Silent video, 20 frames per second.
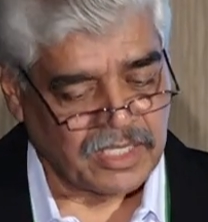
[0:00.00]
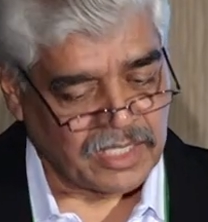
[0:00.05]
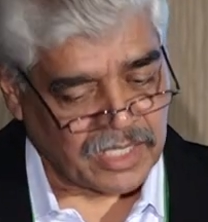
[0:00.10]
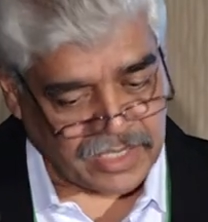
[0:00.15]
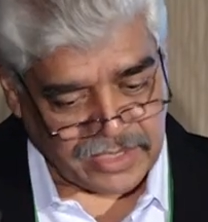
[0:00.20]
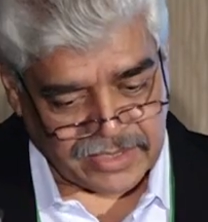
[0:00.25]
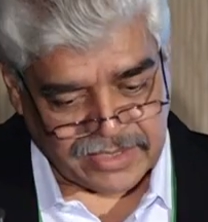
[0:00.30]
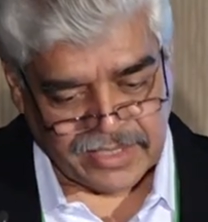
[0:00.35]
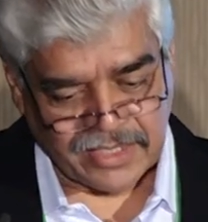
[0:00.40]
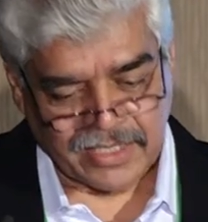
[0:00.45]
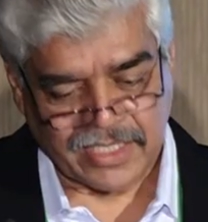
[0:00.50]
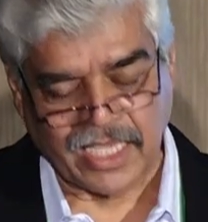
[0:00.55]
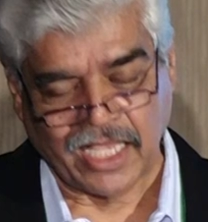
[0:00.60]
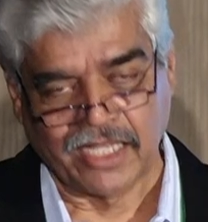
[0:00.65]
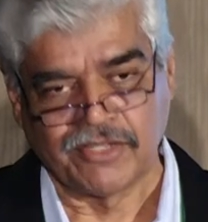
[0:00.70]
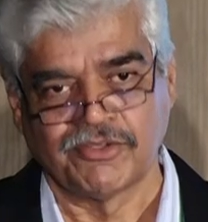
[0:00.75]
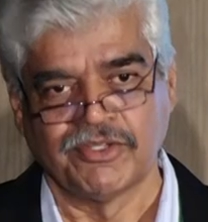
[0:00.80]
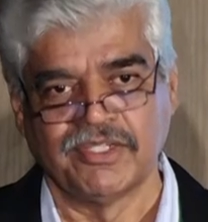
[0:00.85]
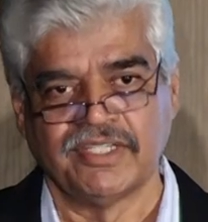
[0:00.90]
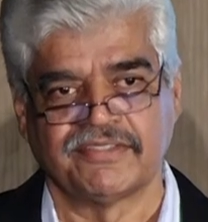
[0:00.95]
I did a
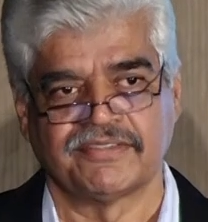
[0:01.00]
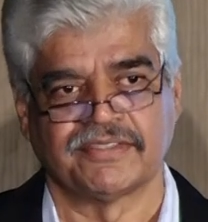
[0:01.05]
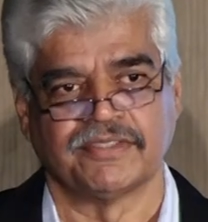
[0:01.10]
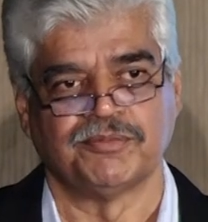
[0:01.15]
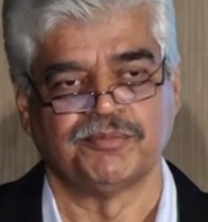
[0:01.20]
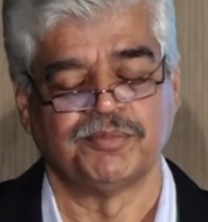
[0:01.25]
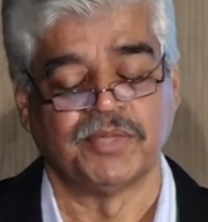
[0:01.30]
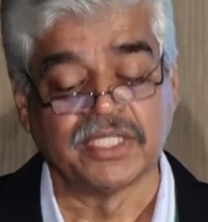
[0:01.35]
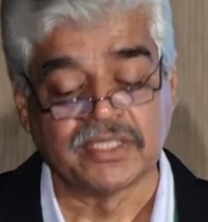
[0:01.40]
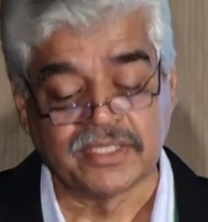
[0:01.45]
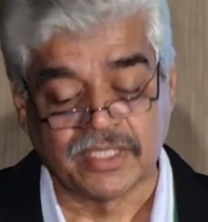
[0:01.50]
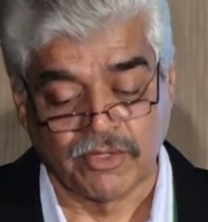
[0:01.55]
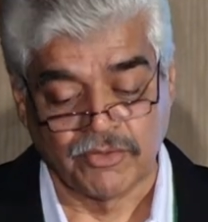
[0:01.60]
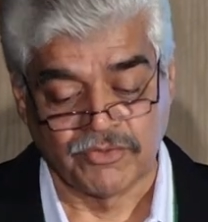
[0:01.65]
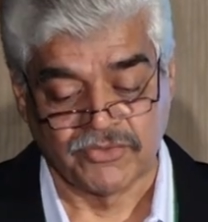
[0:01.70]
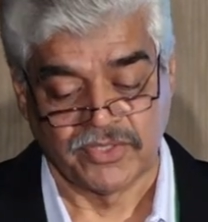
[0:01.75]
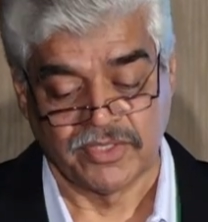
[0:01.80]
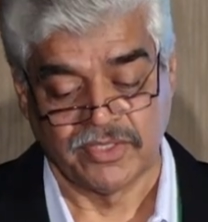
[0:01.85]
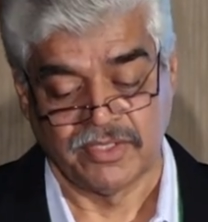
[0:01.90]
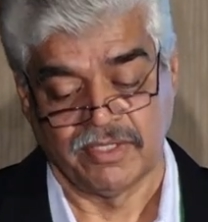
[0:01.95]
calculation per
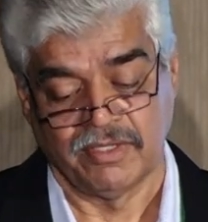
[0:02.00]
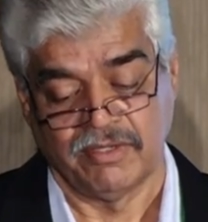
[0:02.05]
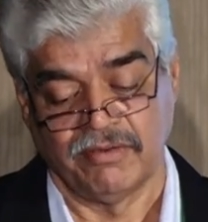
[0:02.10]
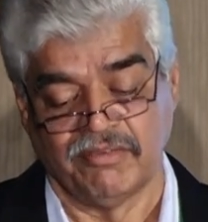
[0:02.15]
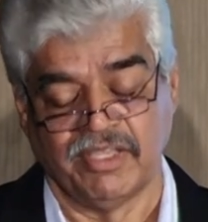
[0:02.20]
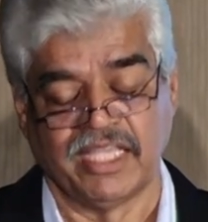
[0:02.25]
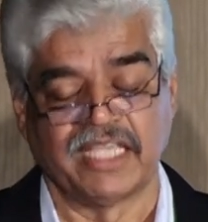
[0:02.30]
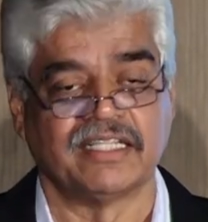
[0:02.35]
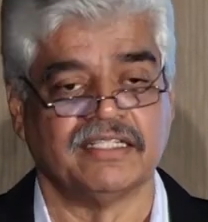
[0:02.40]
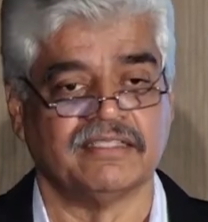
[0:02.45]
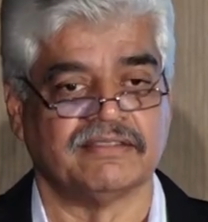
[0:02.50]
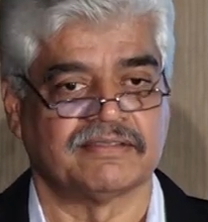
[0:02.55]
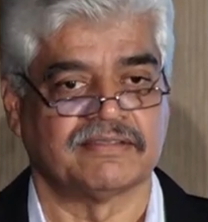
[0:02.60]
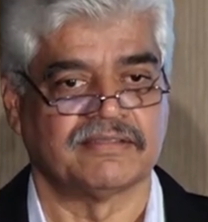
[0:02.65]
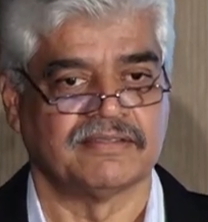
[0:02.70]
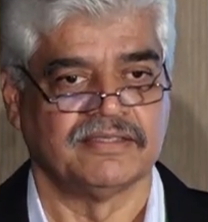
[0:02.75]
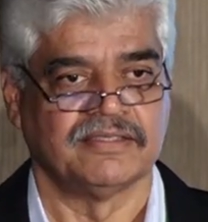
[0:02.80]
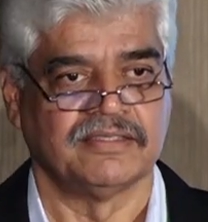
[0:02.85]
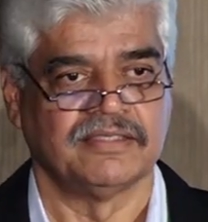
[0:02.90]
thousand vehicles